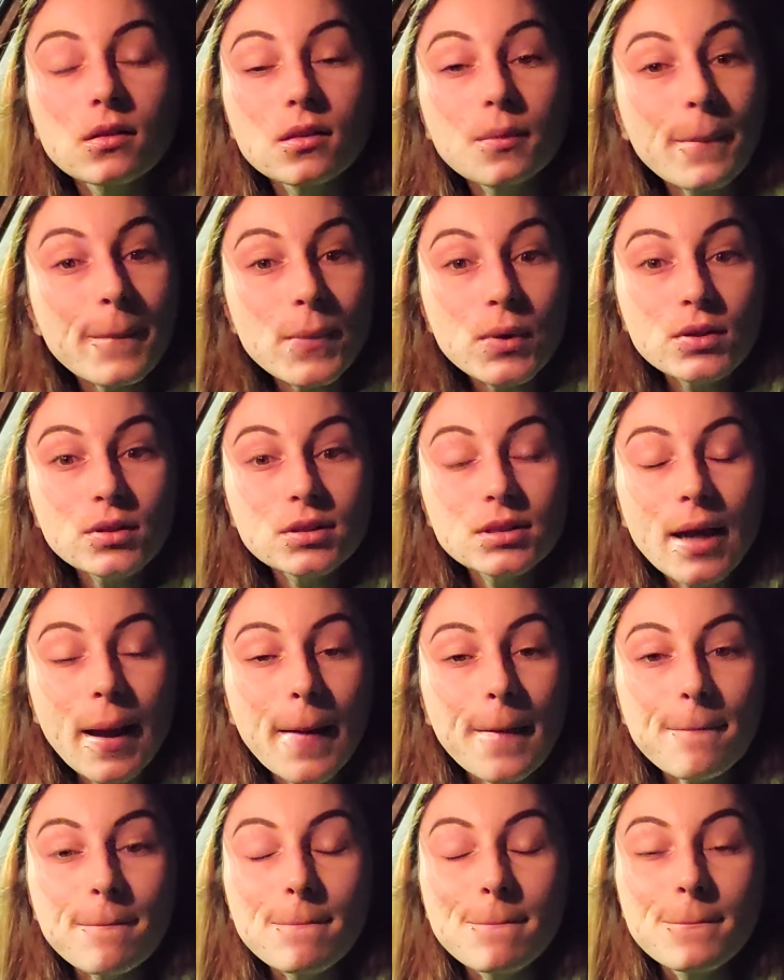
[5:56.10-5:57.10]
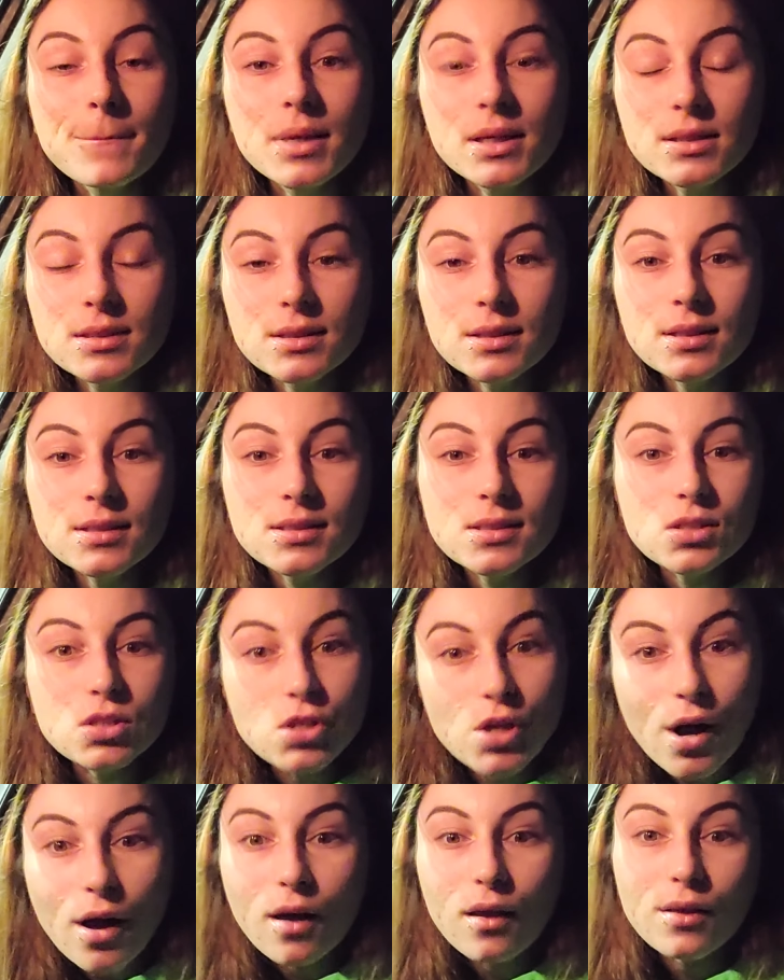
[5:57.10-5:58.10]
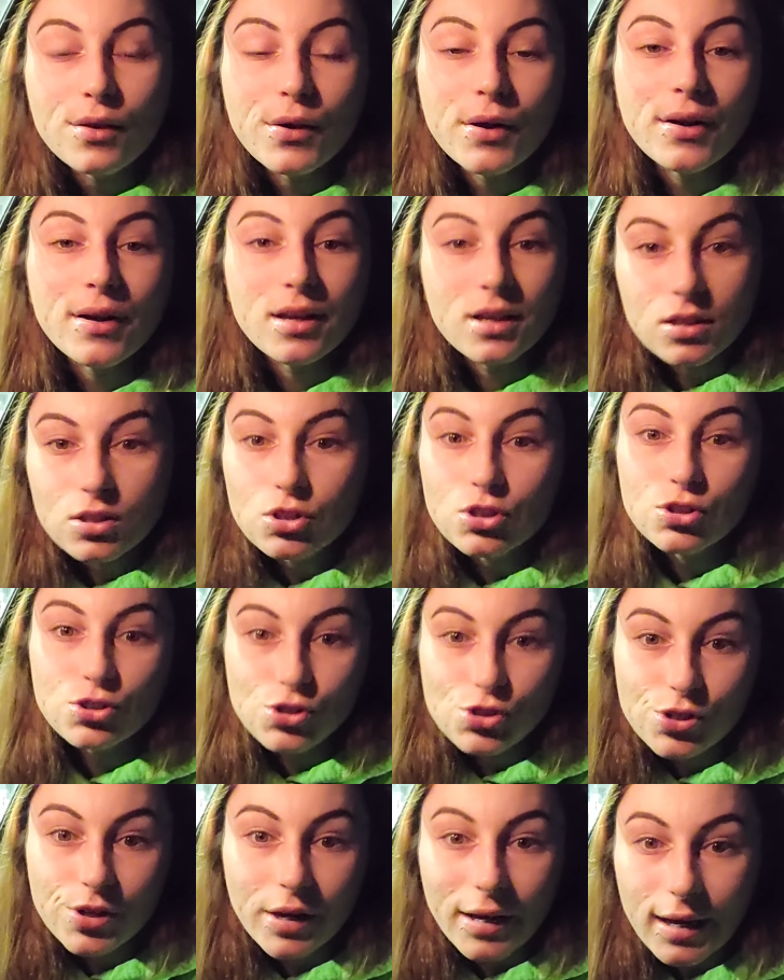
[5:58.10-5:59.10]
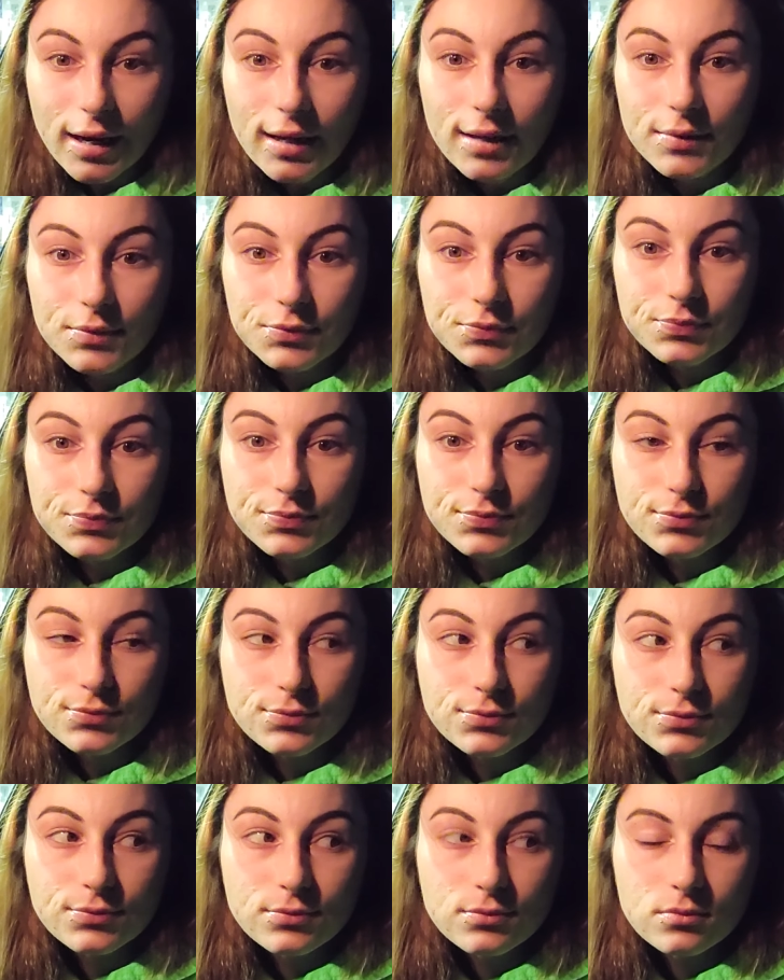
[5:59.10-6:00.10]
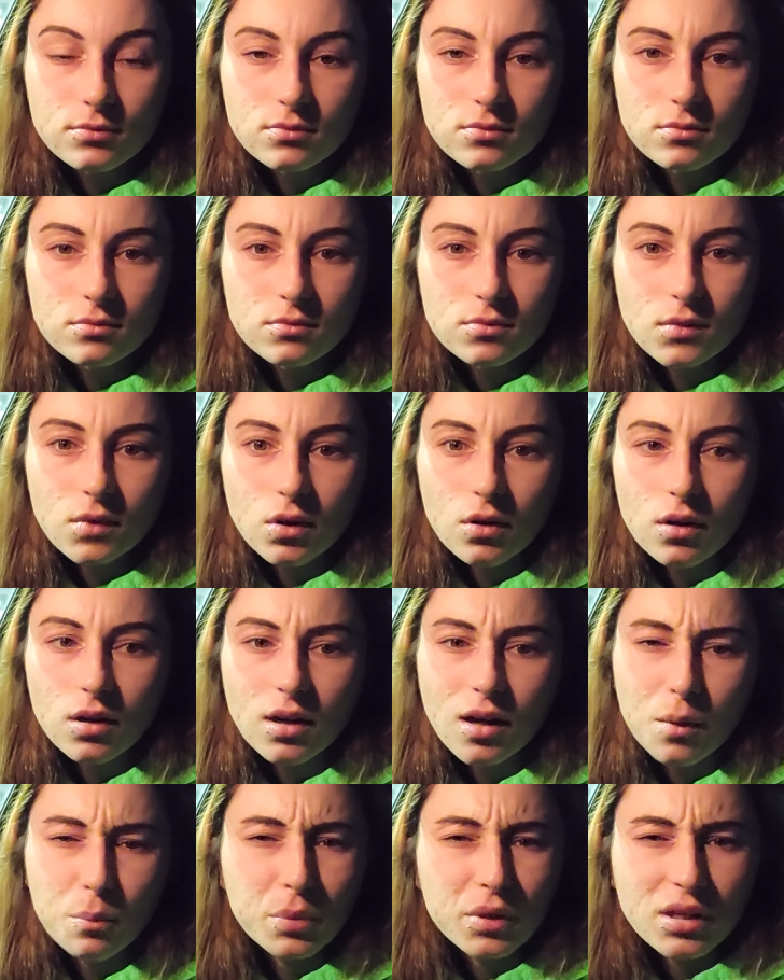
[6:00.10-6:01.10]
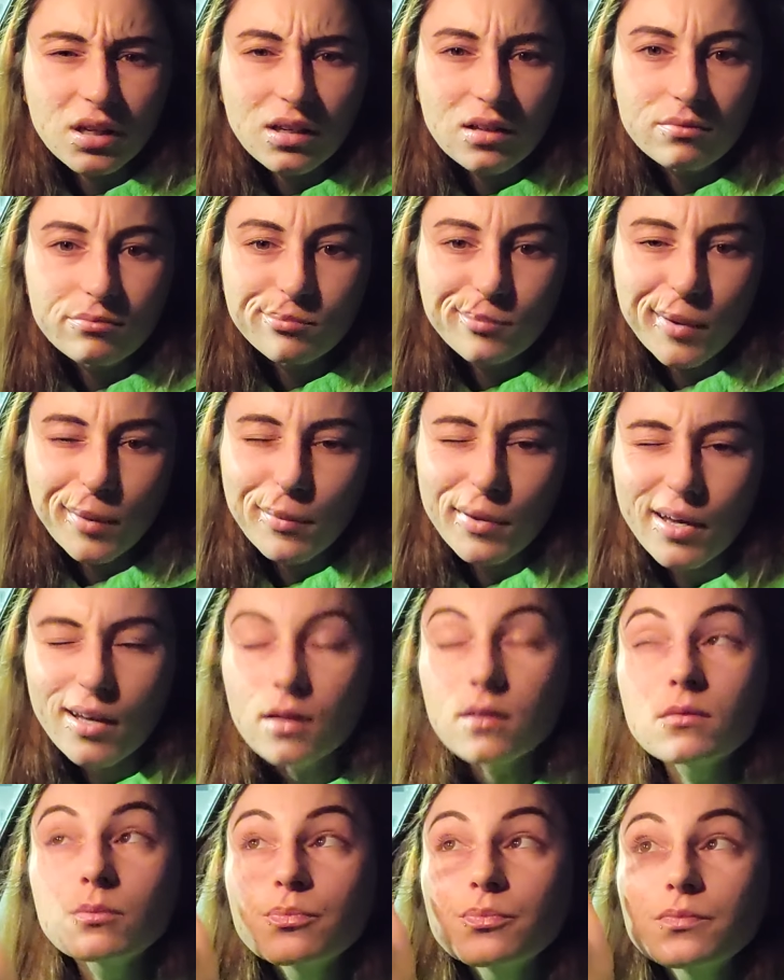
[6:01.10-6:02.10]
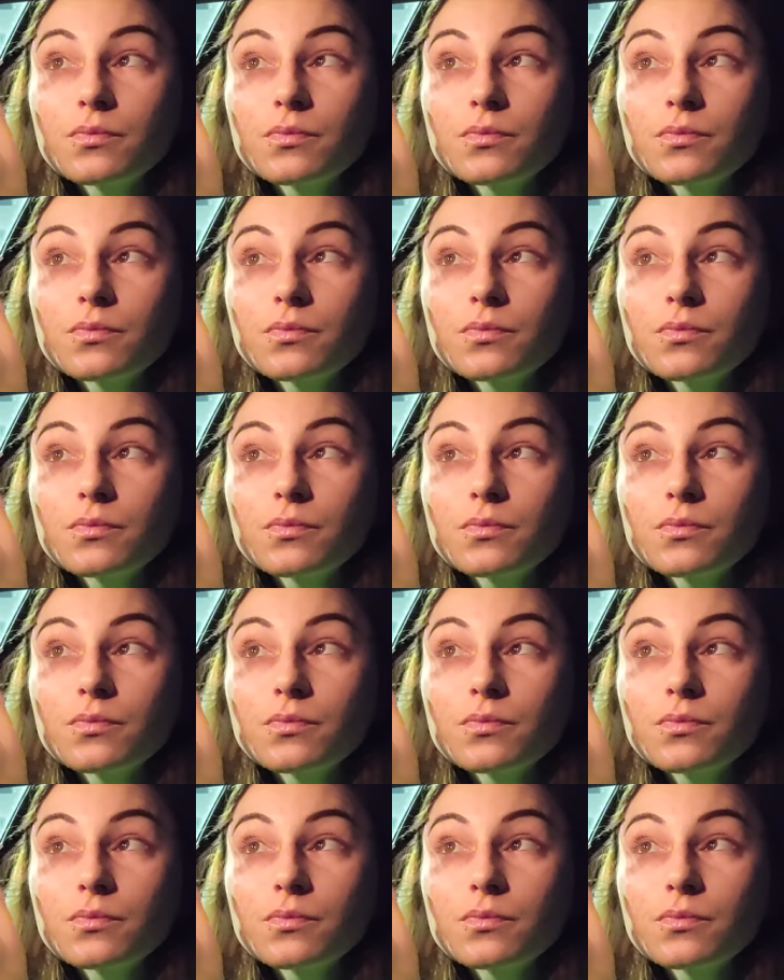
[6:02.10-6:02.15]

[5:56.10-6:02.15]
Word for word: Multi billion dollar industry or company. My bad.